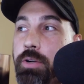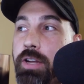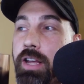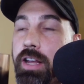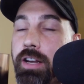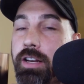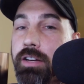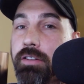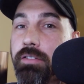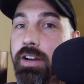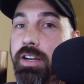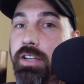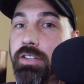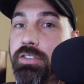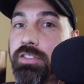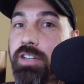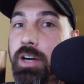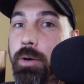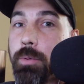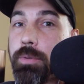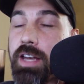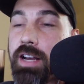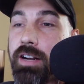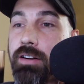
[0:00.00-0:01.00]
organic, right, you
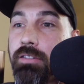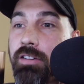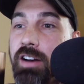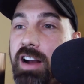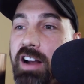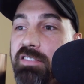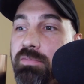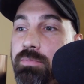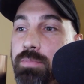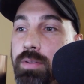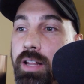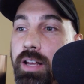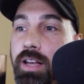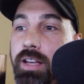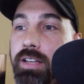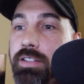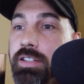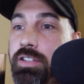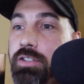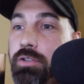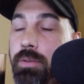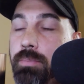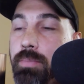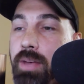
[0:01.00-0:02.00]
start with that craft
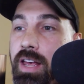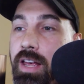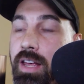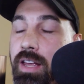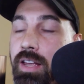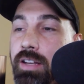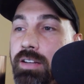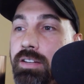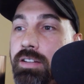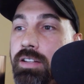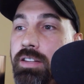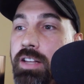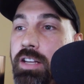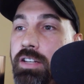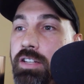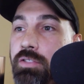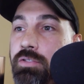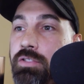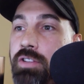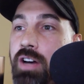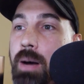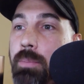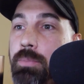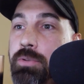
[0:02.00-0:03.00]
blend and you amend and then
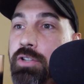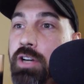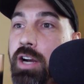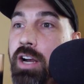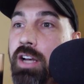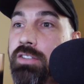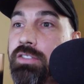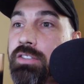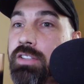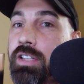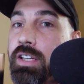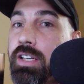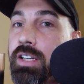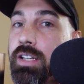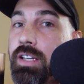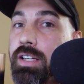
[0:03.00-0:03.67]
you top dress.